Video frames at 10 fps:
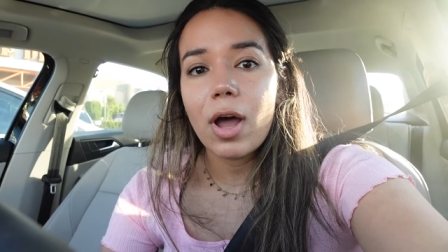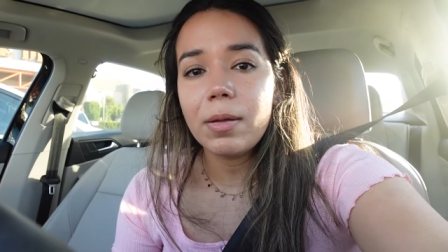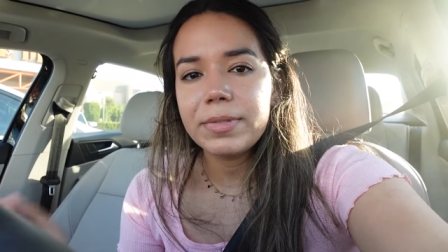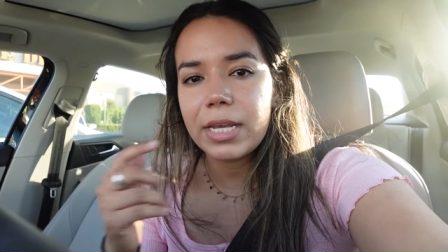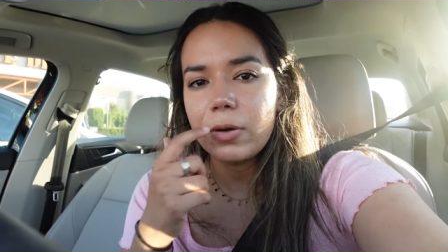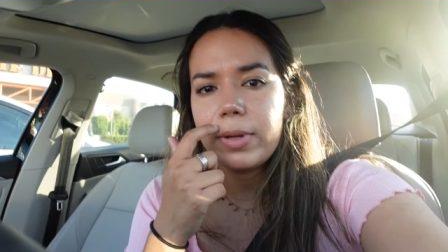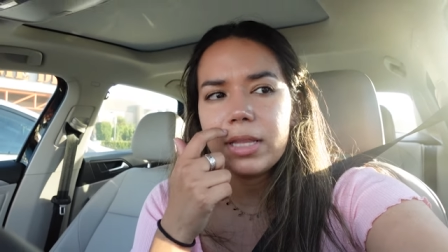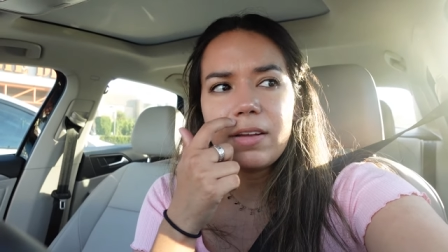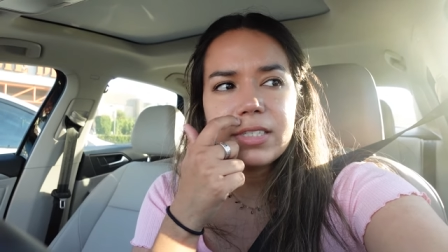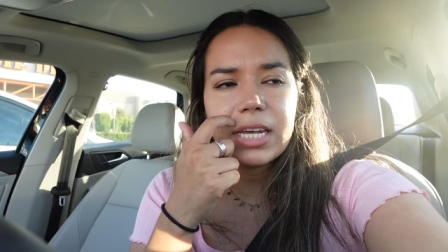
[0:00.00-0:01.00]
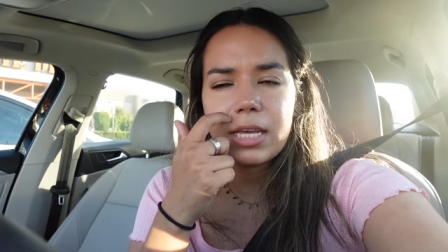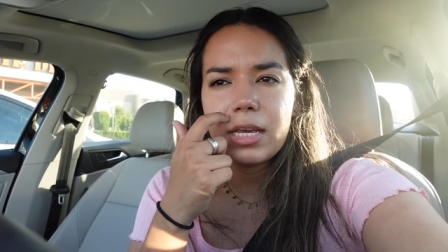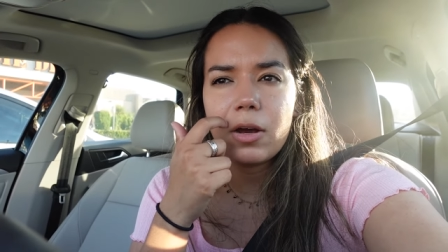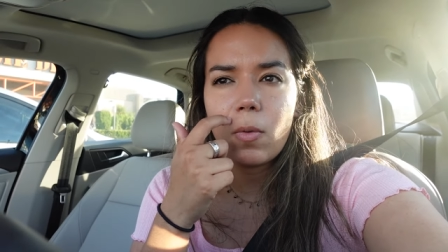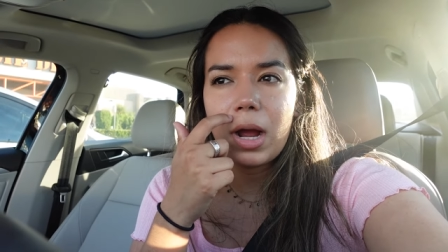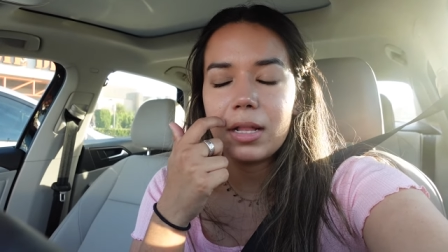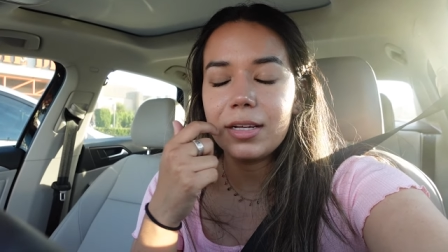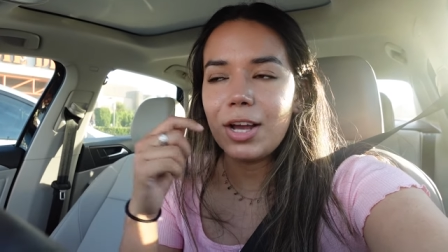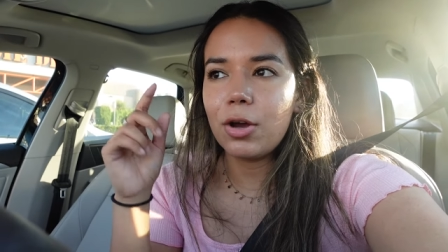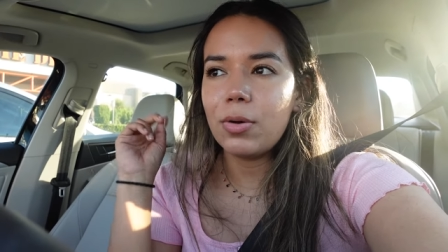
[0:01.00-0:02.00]
update, we left Ikea a while
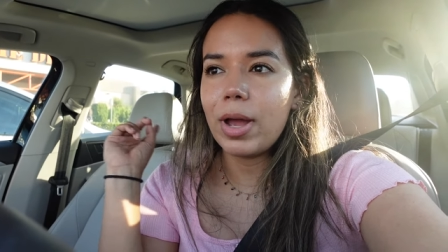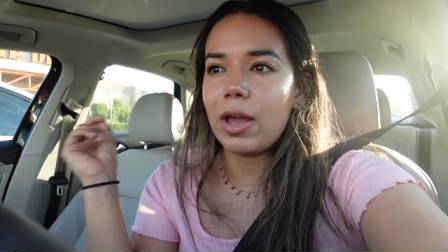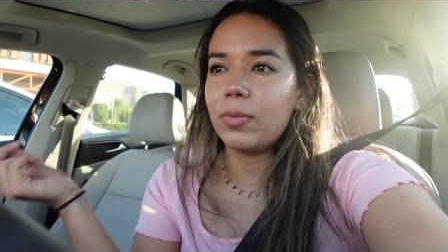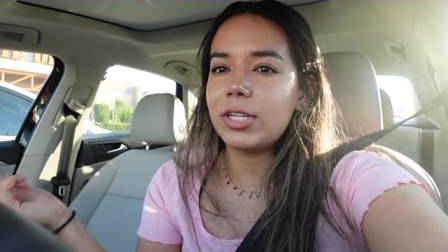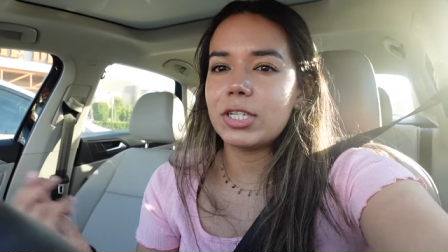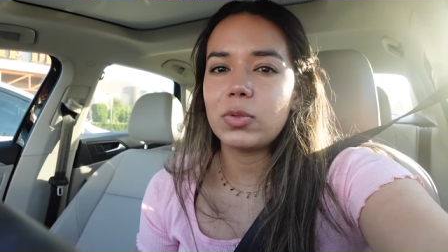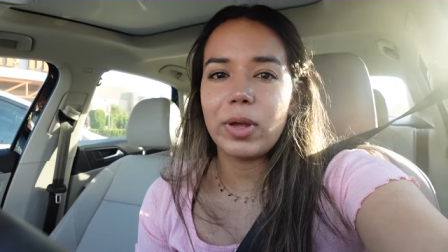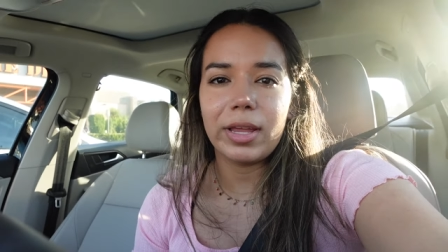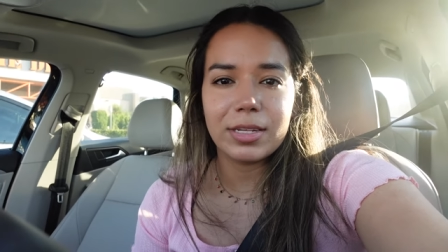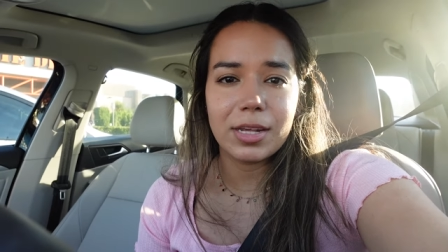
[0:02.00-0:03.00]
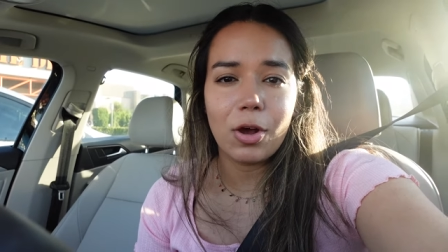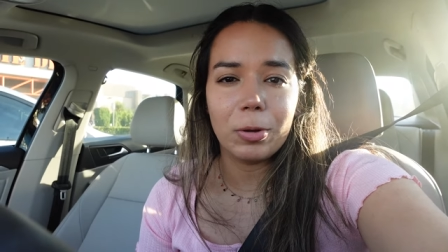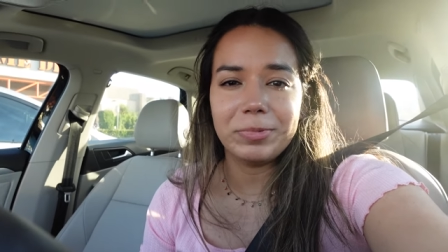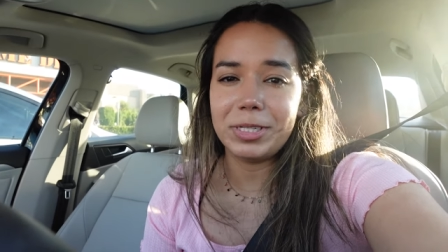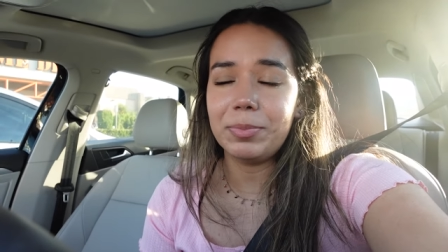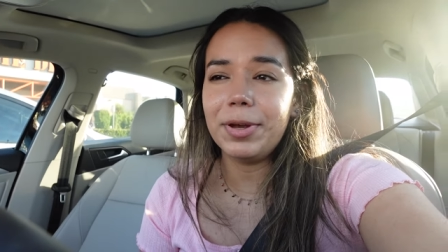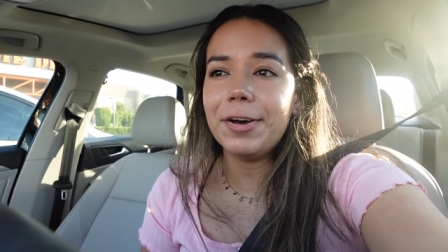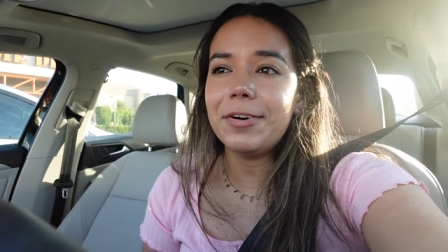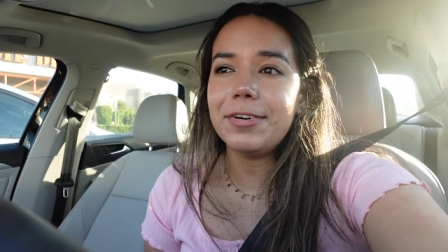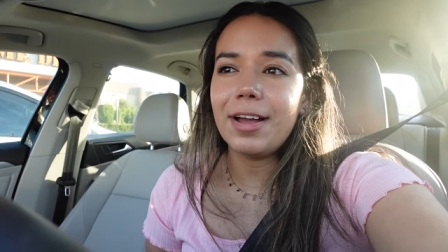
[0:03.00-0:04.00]
ago and we just went into Home Depot.